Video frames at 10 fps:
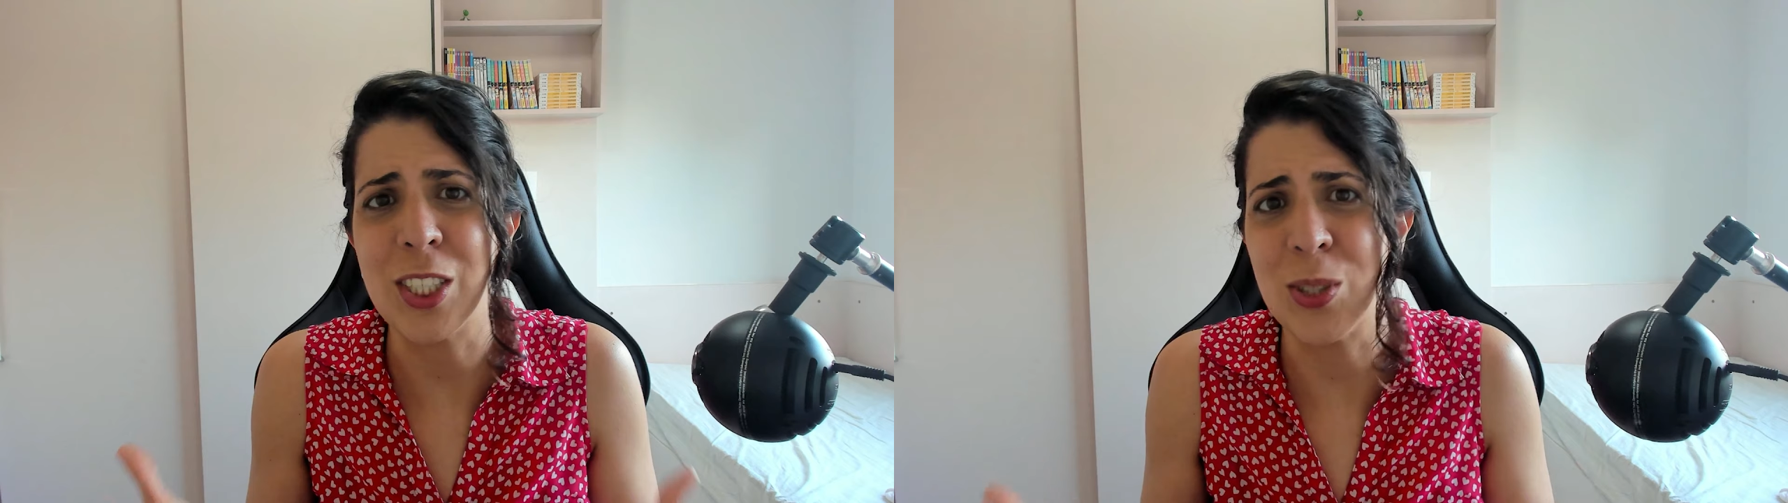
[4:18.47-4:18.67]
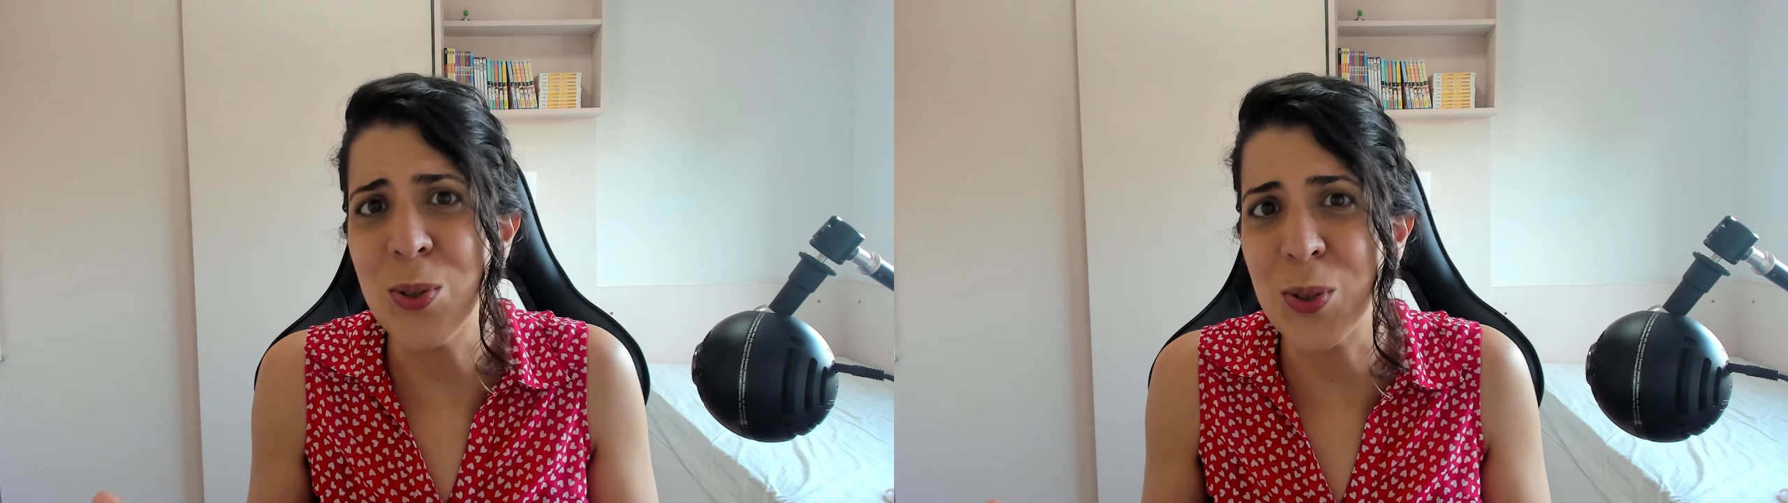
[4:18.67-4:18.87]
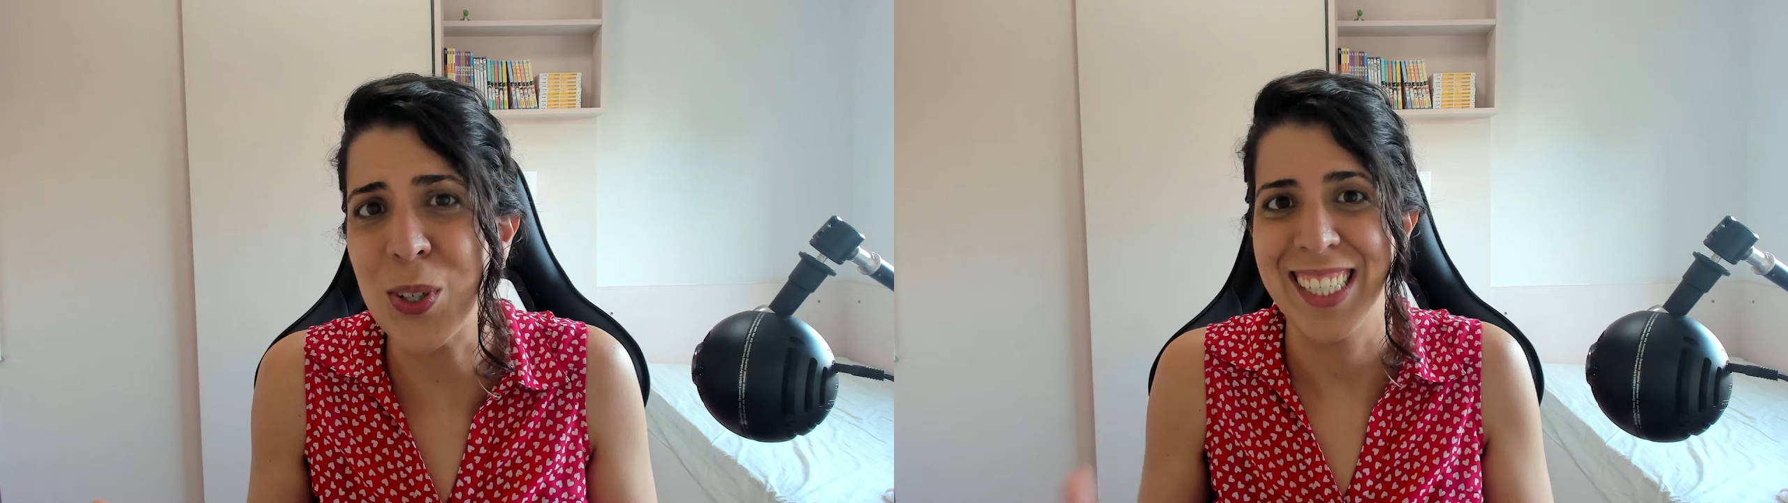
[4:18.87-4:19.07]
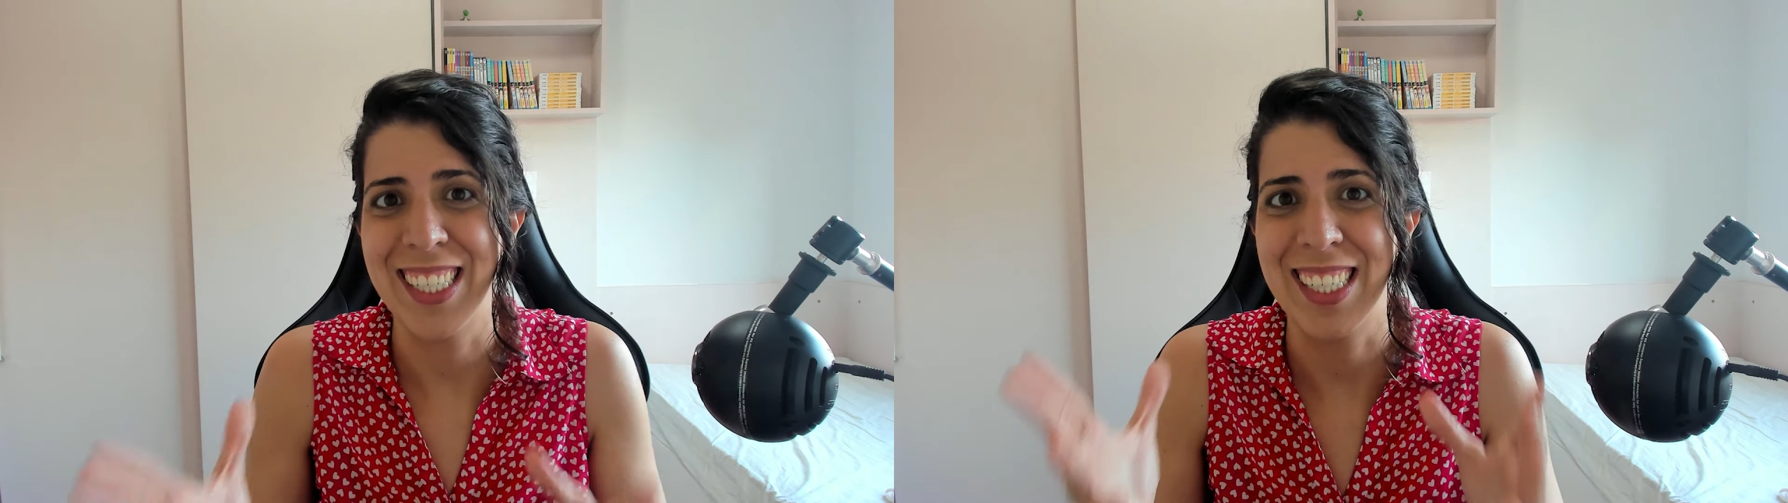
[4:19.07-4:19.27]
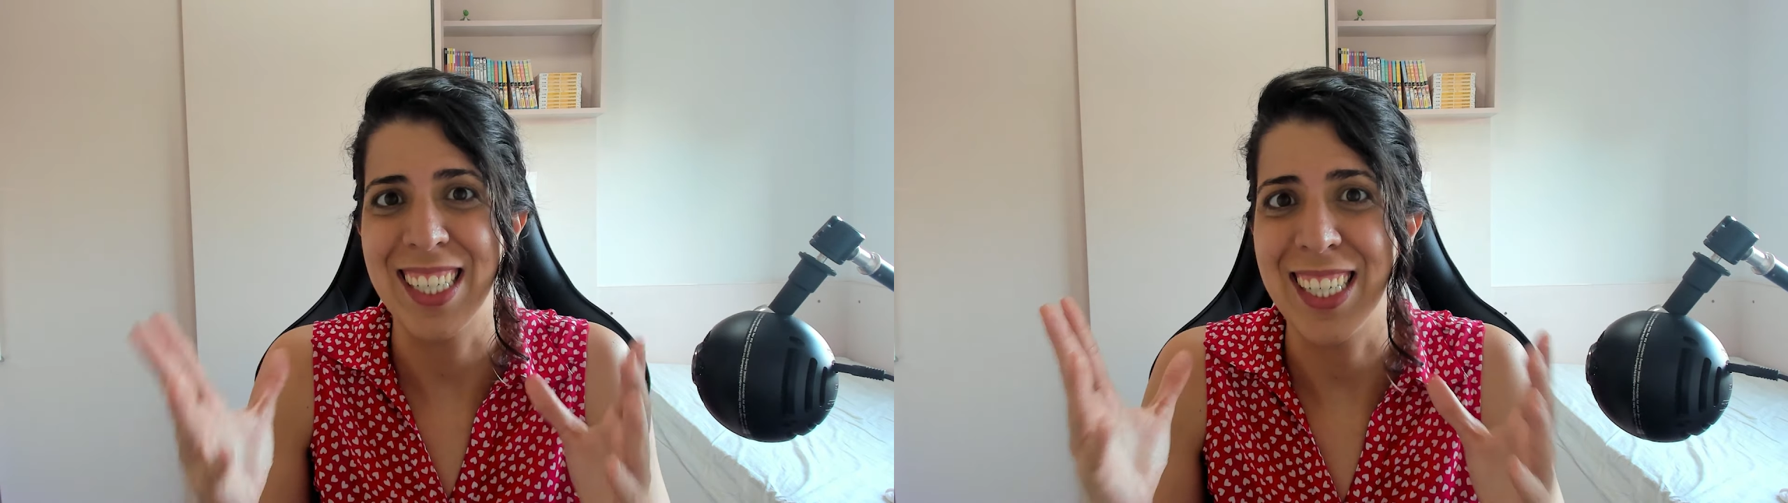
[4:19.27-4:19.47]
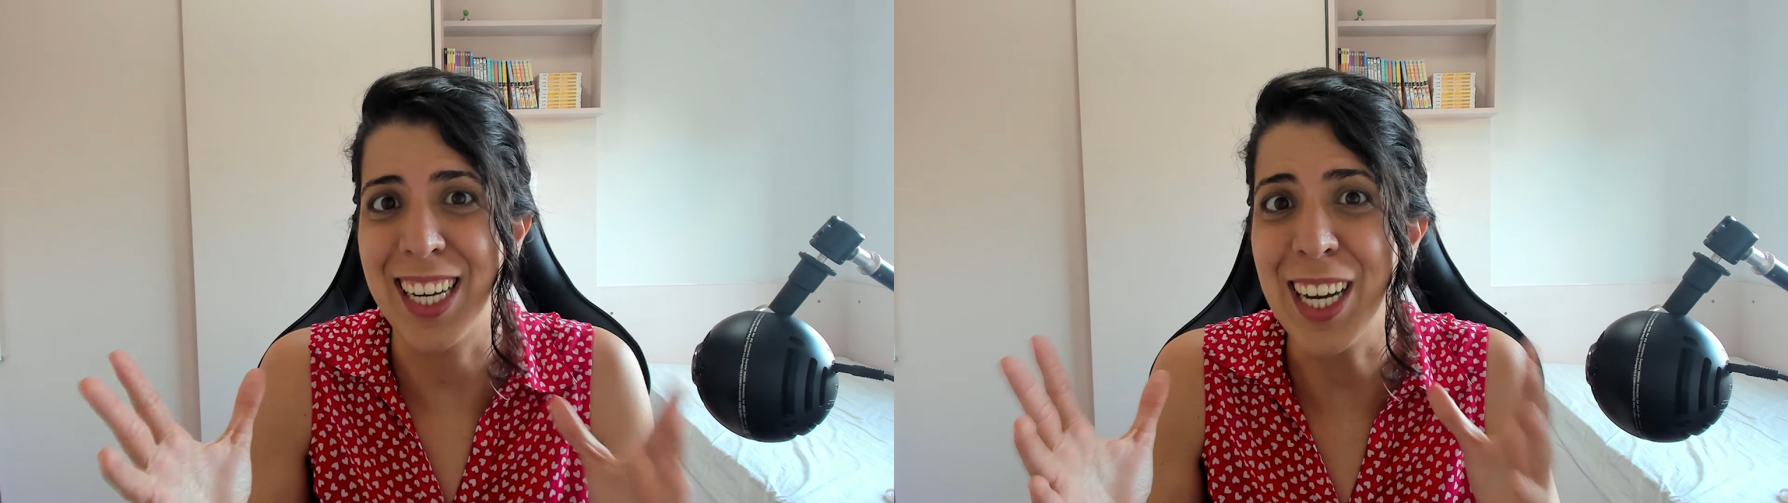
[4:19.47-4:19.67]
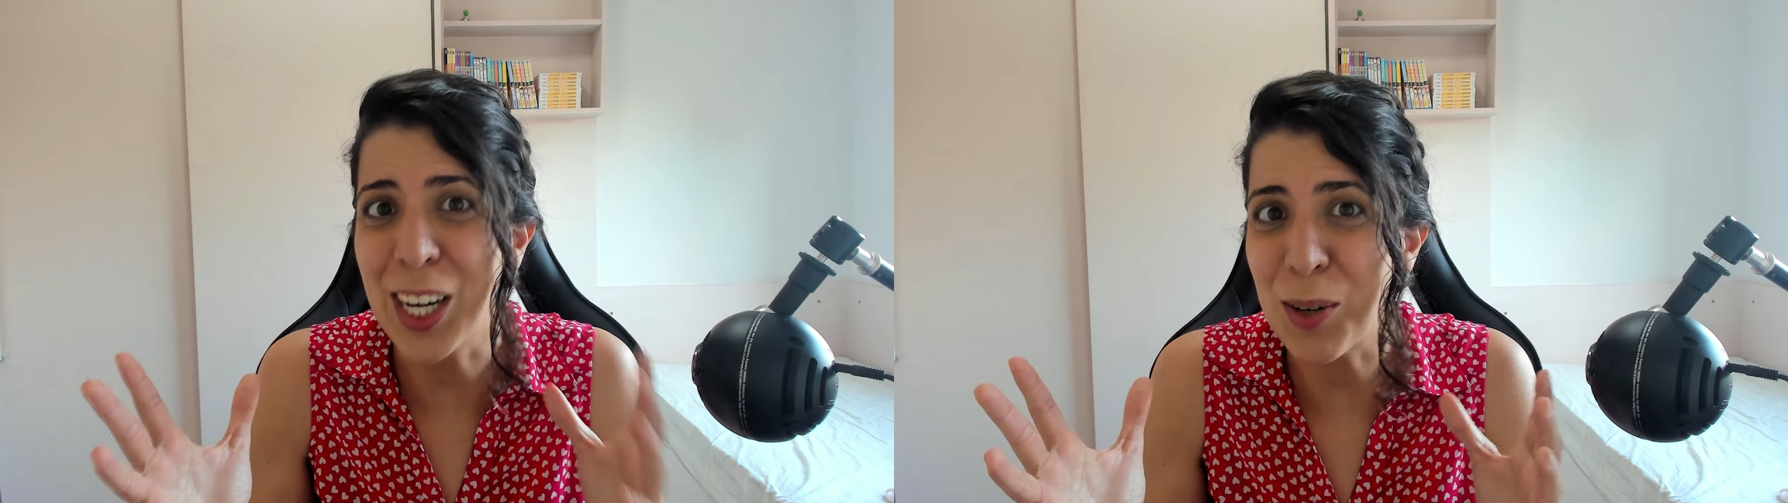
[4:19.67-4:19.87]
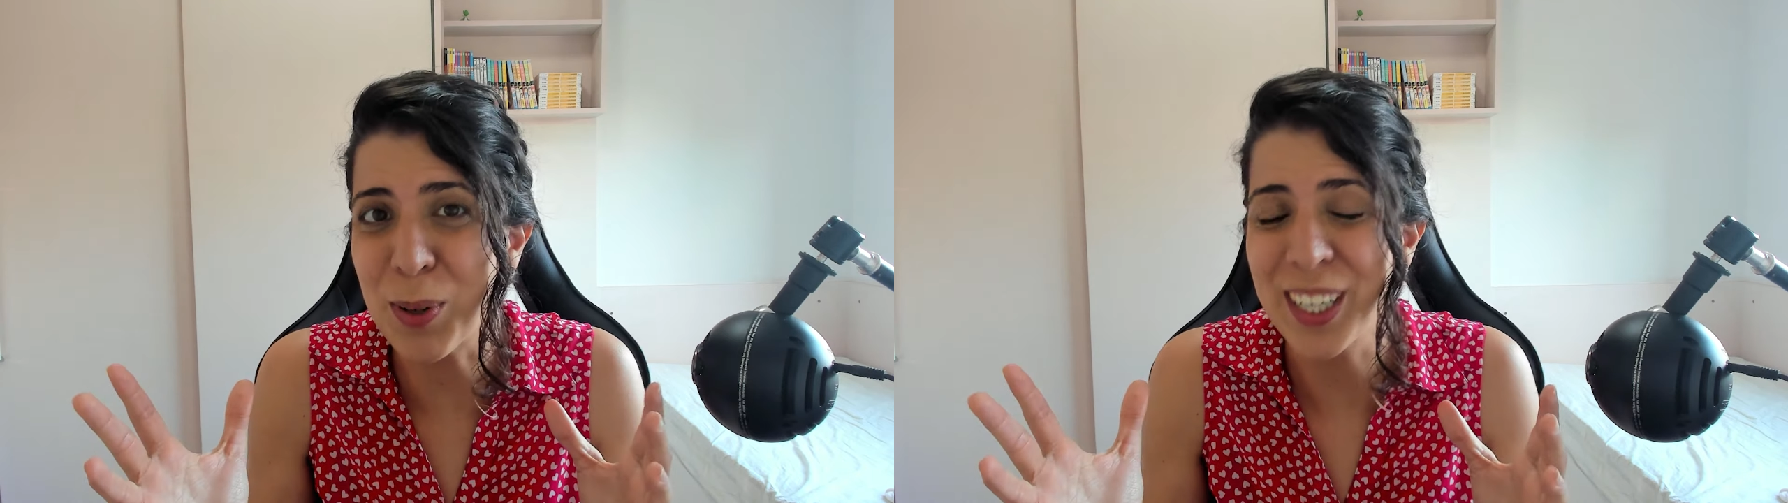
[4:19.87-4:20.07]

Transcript: do? Help!